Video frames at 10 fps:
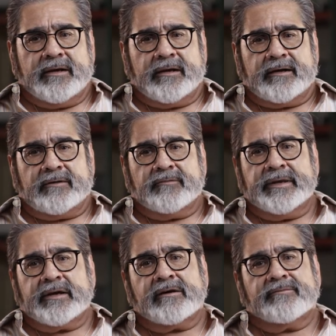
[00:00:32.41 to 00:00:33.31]
Uh, we
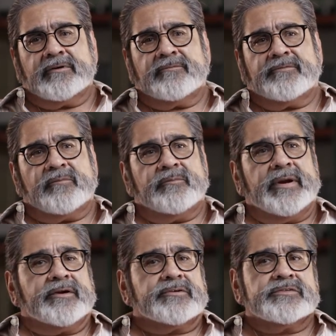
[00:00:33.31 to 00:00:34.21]
cover from
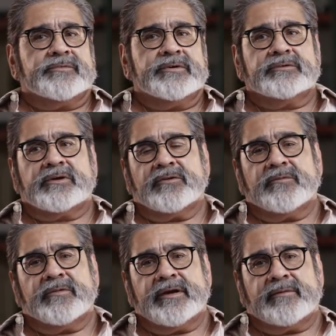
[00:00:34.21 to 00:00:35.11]
Bakersfield all the
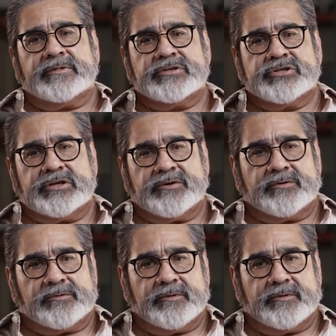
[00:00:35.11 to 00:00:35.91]
way up to Chico.